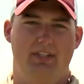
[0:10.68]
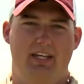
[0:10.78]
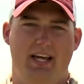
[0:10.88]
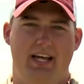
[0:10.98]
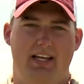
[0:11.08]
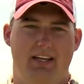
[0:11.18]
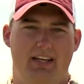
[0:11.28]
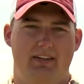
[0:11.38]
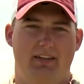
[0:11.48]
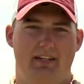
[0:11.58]
today in
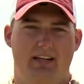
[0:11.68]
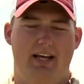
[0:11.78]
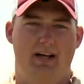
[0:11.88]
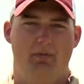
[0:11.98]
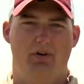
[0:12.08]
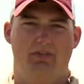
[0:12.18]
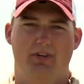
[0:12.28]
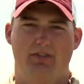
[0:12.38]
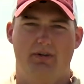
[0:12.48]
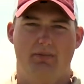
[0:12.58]
England at one of
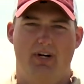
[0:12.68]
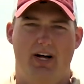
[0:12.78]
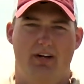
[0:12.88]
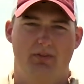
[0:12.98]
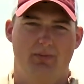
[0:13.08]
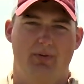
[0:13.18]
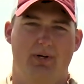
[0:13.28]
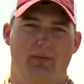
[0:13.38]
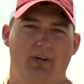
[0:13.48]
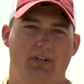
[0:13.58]
our strip trials
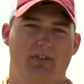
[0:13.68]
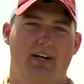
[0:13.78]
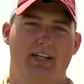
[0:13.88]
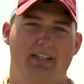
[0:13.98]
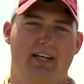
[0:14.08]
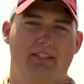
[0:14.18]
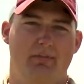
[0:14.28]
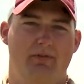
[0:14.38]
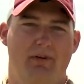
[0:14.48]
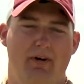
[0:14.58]
where we're trying to take
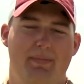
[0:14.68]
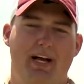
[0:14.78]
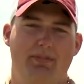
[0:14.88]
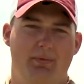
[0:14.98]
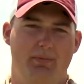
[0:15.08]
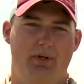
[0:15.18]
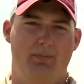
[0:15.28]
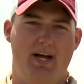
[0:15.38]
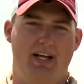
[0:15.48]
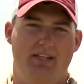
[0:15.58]
some of our maximum
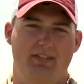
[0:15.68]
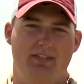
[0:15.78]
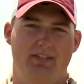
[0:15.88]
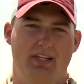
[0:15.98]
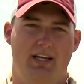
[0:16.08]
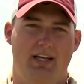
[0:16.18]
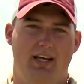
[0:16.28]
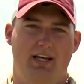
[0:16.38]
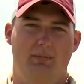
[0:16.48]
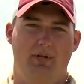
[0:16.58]
yield practices
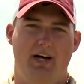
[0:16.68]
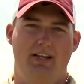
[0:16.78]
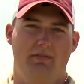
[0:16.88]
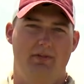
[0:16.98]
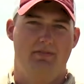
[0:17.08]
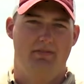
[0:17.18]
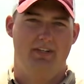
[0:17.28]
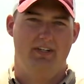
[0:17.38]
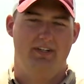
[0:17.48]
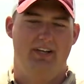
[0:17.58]
and apply them to the
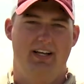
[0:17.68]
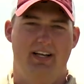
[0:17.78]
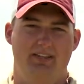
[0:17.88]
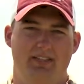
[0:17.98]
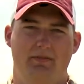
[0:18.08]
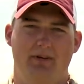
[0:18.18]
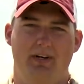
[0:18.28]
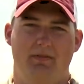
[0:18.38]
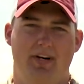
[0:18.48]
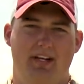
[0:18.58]
field and see if we
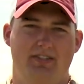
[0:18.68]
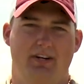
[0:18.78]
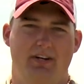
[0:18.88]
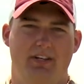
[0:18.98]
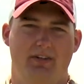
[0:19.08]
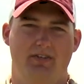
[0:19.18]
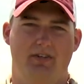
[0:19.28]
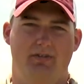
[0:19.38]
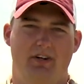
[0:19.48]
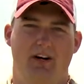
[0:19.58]
can raise our yields
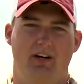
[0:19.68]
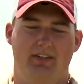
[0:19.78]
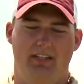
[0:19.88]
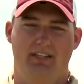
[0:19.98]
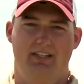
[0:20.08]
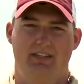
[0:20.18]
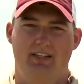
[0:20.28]
overall in